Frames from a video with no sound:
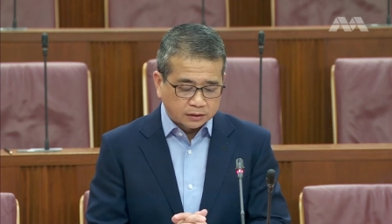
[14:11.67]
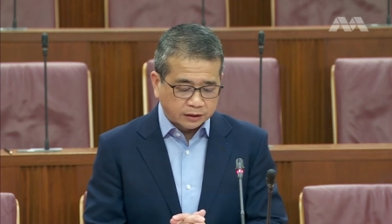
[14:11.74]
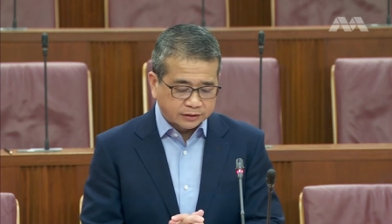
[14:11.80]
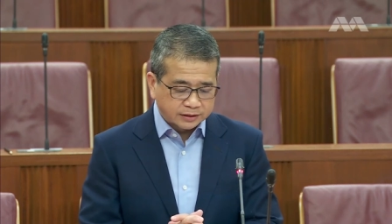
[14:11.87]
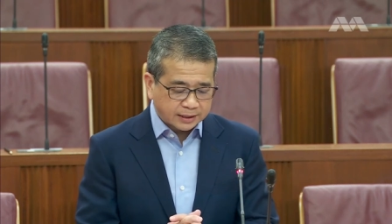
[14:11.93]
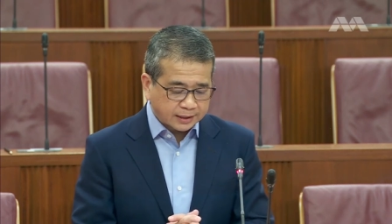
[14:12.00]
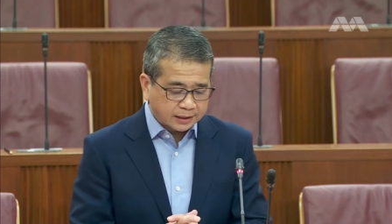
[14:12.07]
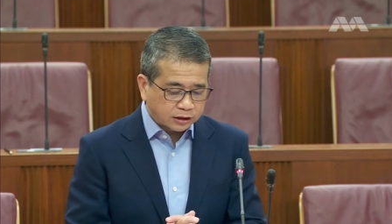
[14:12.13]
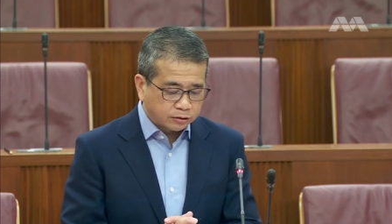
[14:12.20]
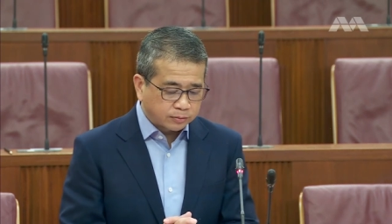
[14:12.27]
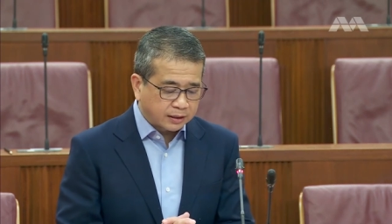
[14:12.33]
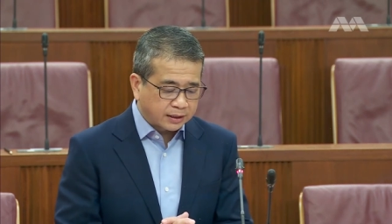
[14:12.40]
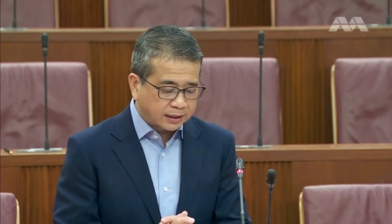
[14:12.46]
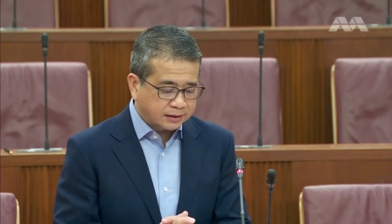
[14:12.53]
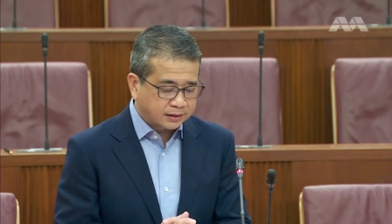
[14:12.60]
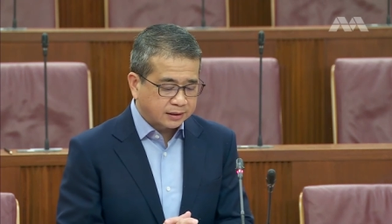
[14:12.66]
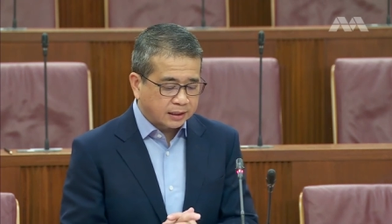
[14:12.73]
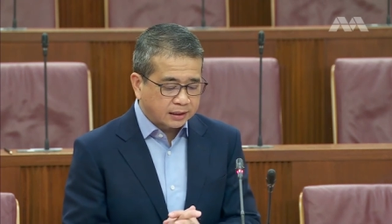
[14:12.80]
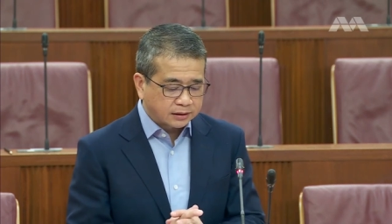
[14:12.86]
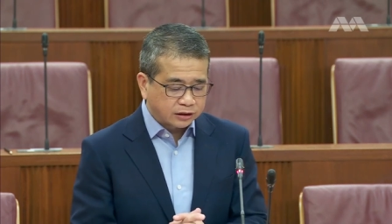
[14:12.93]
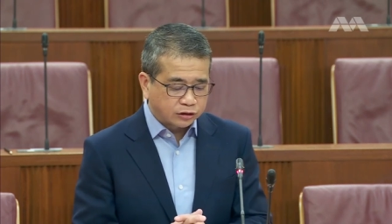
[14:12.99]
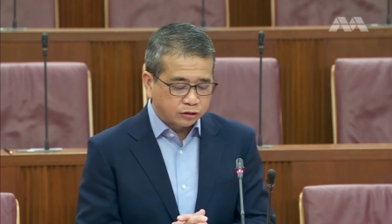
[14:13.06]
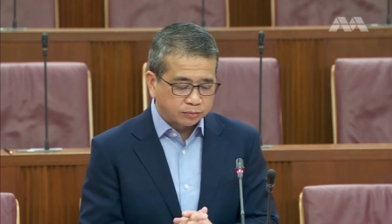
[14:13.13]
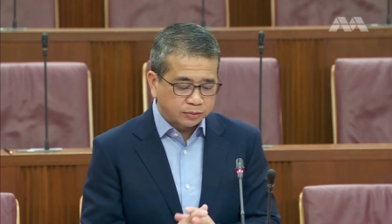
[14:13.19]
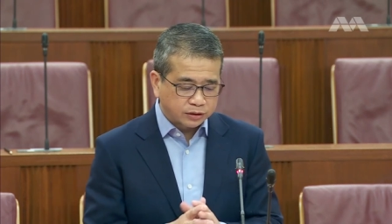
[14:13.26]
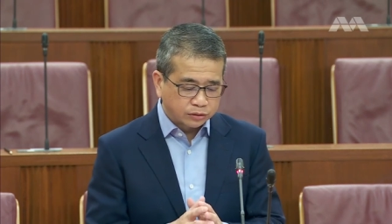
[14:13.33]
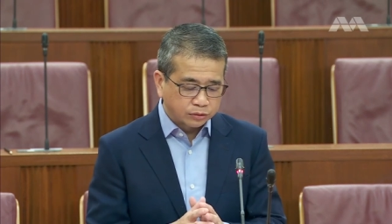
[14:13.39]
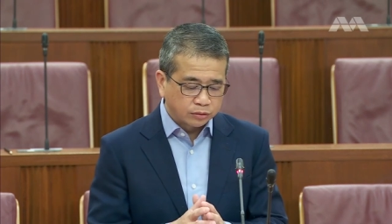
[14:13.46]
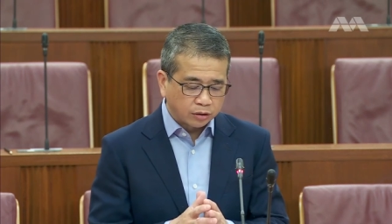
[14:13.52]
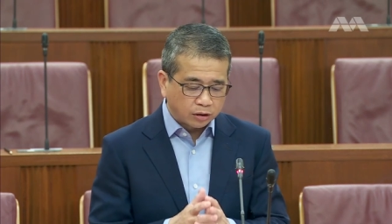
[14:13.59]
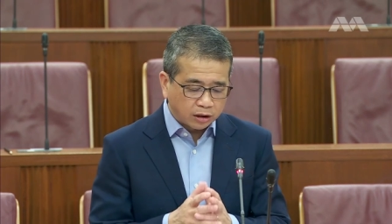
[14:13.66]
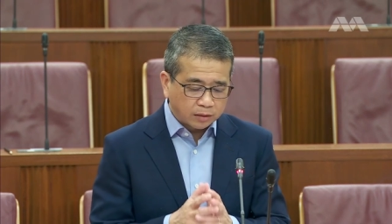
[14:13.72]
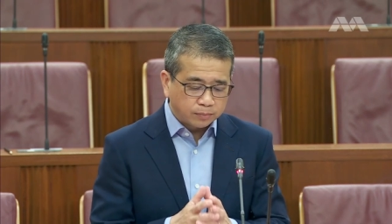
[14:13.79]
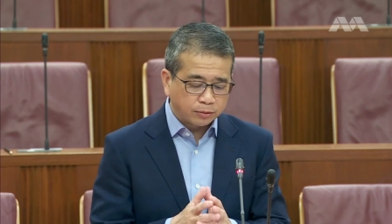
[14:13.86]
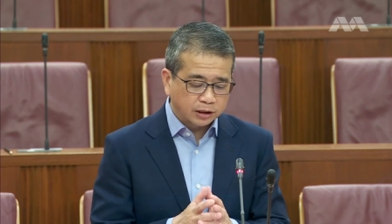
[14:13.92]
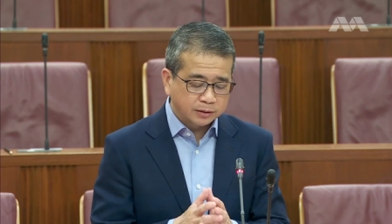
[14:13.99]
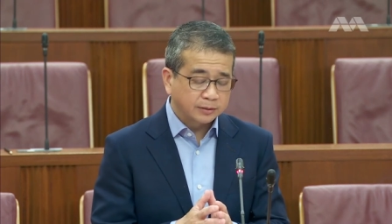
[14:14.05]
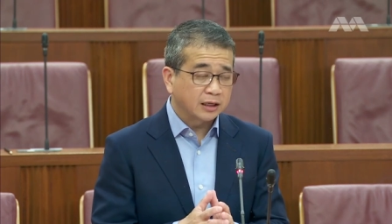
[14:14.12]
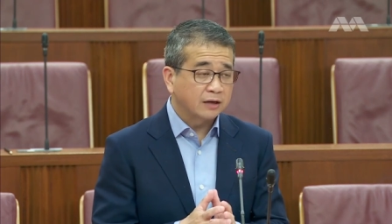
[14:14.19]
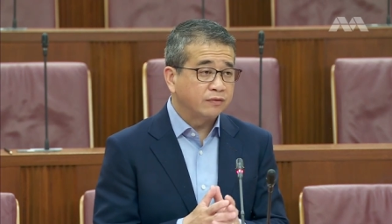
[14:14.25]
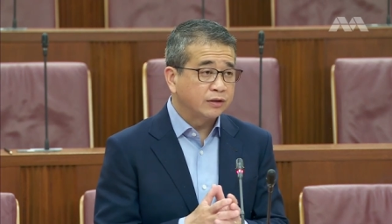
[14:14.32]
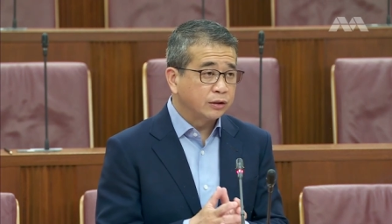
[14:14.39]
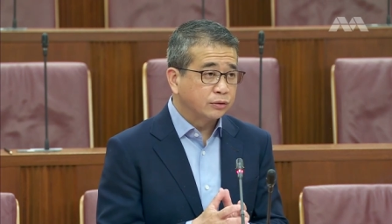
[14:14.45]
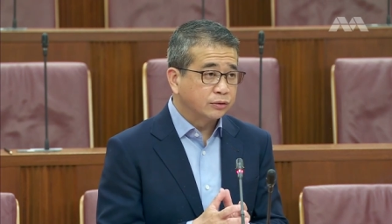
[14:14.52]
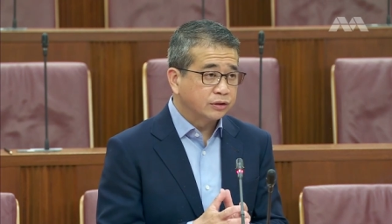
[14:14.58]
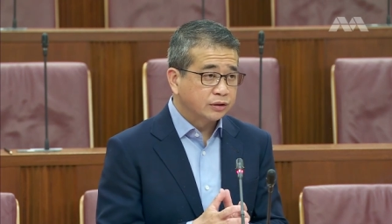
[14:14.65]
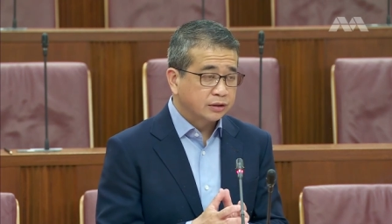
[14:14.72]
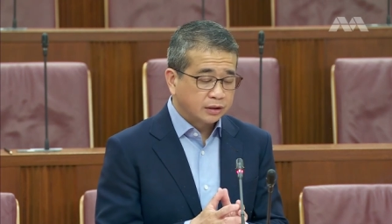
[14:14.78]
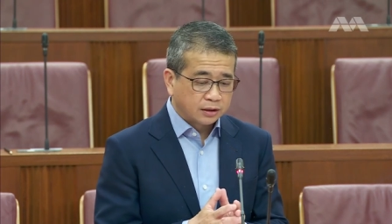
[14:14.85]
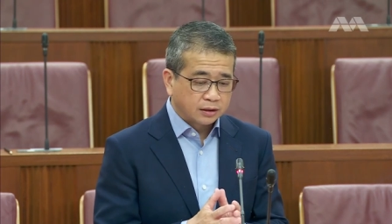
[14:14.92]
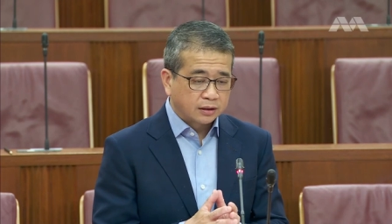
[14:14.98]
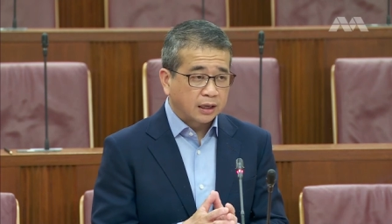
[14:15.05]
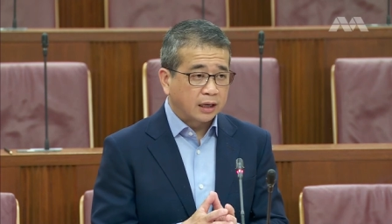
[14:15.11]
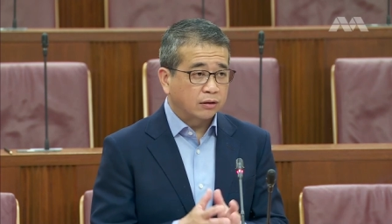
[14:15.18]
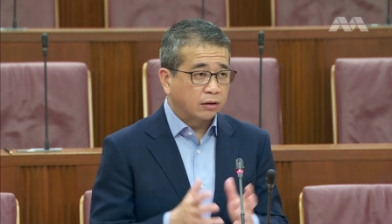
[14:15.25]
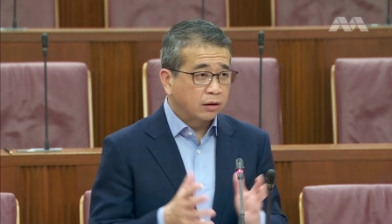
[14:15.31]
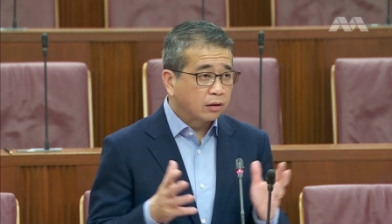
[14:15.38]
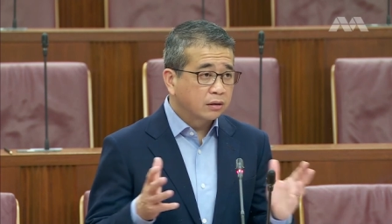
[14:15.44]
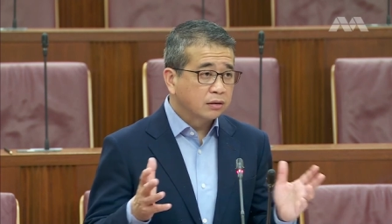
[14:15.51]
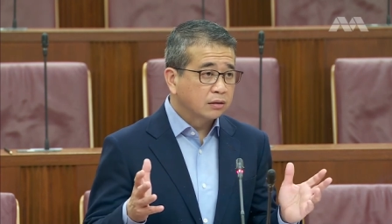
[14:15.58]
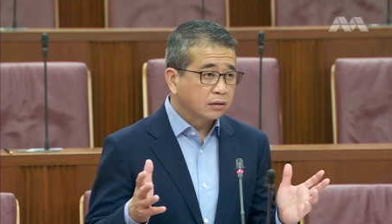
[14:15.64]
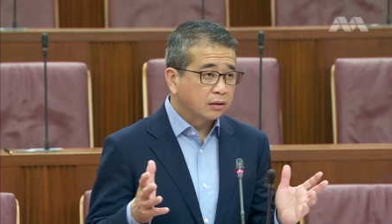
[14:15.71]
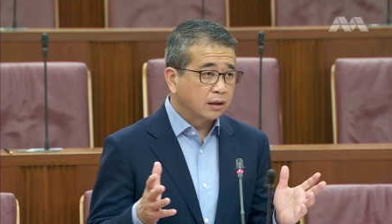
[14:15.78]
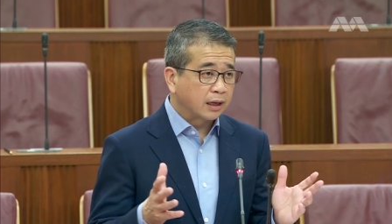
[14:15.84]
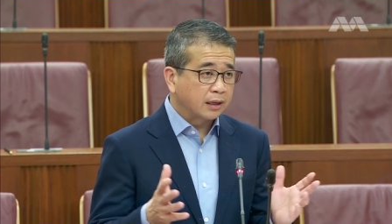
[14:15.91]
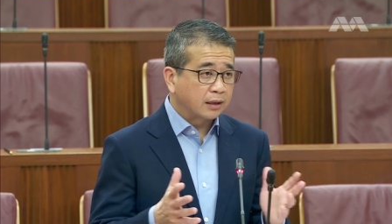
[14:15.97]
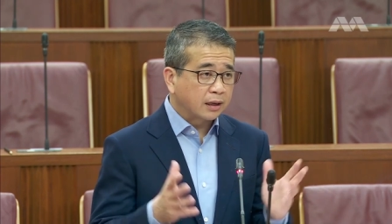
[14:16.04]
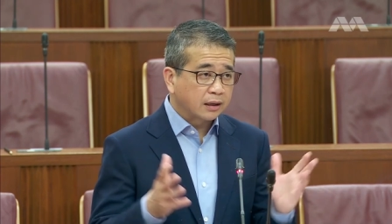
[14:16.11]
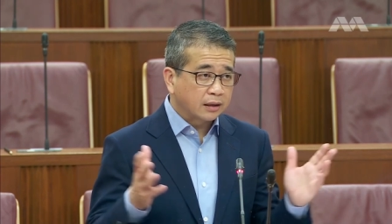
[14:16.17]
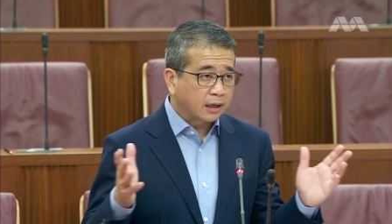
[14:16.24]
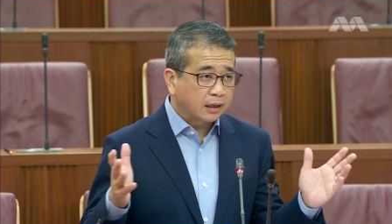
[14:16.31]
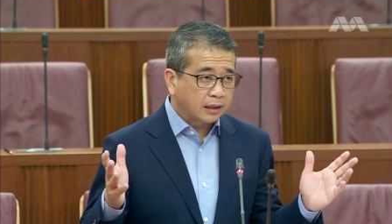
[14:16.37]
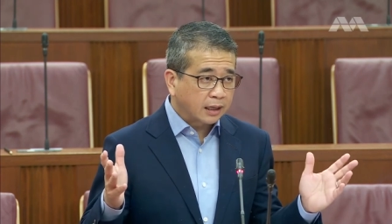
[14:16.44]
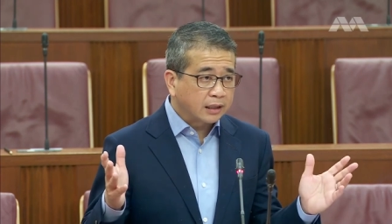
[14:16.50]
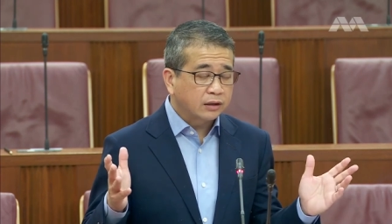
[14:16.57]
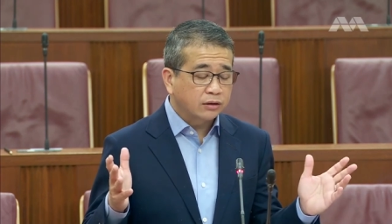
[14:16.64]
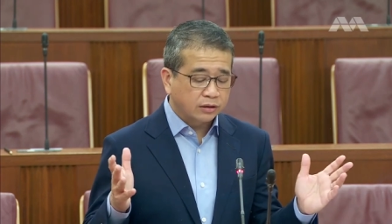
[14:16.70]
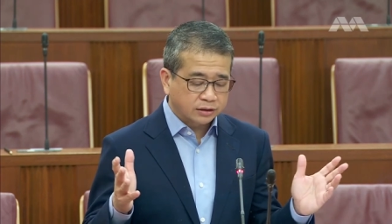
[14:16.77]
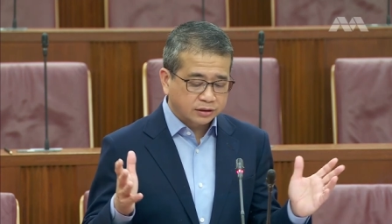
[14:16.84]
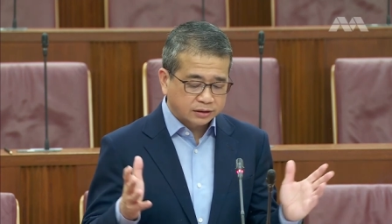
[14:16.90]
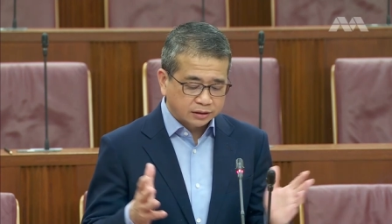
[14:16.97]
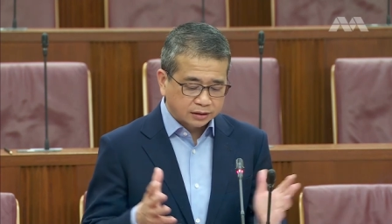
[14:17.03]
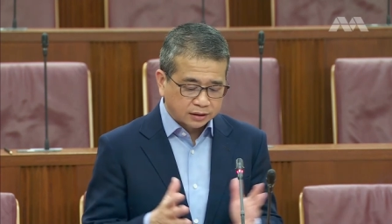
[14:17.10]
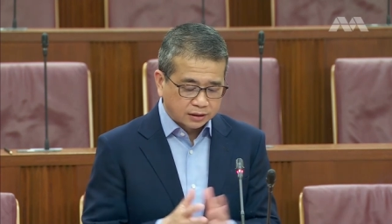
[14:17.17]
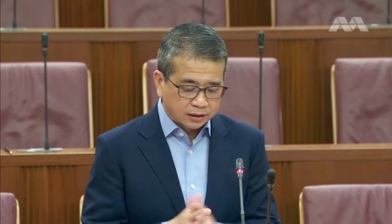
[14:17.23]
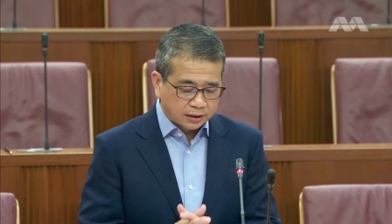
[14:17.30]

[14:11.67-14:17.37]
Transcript: there is likely to be less tendency to pursue all possible avenues at all at, at, at any cost,